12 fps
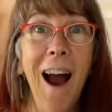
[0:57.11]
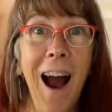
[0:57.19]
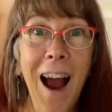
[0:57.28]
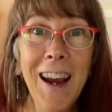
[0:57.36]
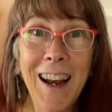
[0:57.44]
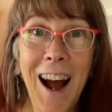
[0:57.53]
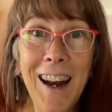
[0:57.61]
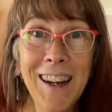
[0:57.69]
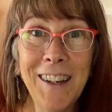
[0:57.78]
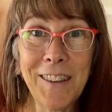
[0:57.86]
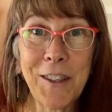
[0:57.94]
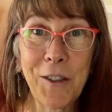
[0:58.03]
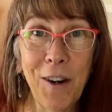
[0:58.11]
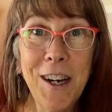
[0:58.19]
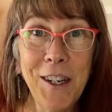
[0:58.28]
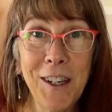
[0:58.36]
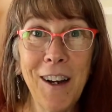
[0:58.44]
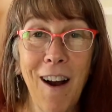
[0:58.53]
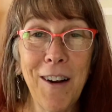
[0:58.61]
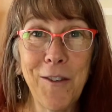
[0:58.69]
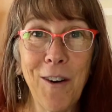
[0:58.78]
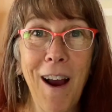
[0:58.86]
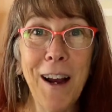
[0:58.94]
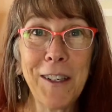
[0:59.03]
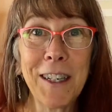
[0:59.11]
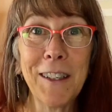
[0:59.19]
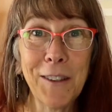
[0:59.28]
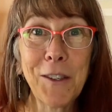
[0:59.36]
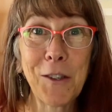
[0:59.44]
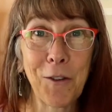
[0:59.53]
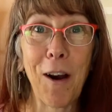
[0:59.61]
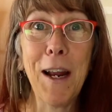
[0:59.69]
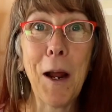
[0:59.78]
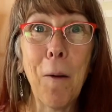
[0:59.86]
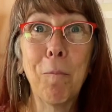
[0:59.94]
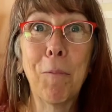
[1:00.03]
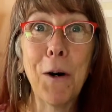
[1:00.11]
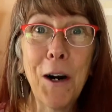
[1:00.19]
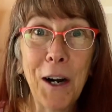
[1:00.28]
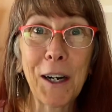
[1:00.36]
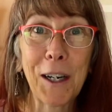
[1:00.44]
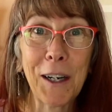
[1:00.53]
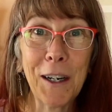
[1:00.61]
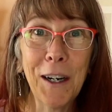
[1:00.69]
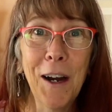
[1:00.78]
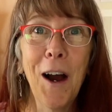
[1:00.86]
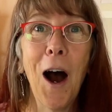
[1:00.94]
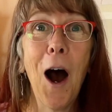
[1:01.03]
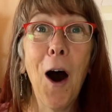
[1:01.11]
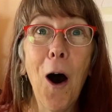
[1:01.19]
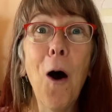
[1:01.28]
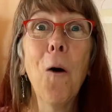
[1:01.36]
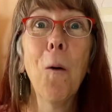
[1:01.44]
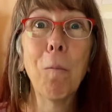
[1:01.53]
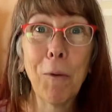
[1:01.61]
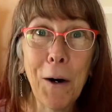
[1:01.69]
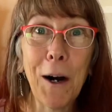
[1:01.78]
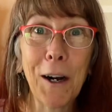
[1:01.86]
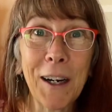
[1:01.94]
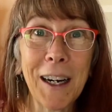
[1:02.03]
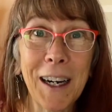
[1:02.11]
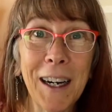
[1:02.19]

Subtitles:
I got an illustration contract to illustrate a book, a whole book.